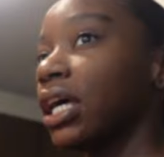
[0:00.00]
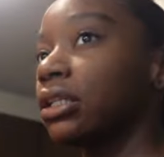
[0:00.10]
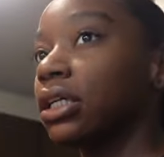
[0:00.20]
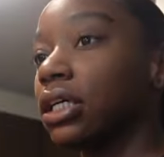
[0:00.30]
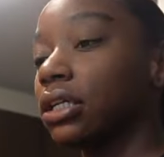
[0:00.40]
and
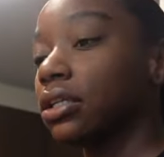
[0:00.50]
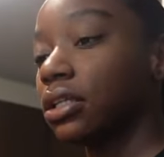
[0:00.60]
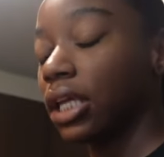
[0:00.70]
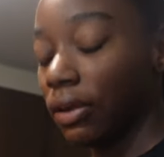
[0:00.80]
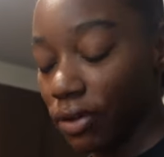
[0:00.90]
then
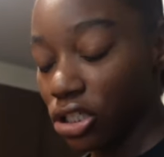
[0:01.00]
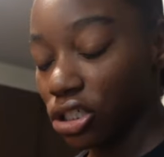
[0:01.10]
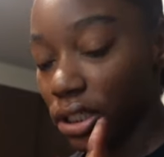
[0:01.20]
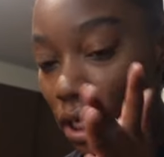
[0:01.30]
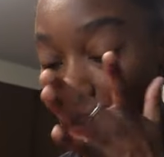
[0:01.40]

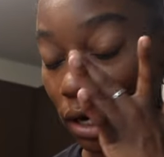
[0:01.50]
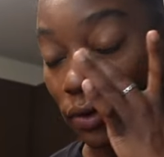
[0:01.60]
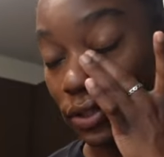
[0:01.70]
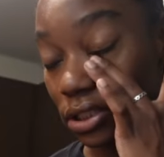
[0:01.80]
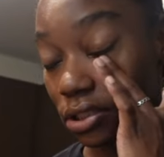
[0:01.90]
eventually head
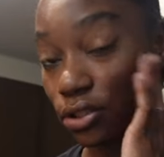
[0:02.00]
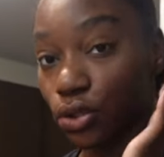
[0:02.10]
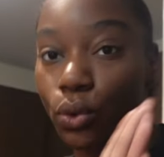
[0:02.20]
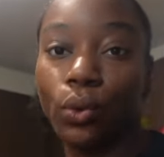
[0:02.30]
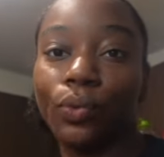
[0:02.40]
over to the
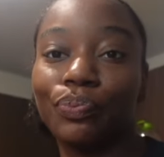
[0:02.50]
school.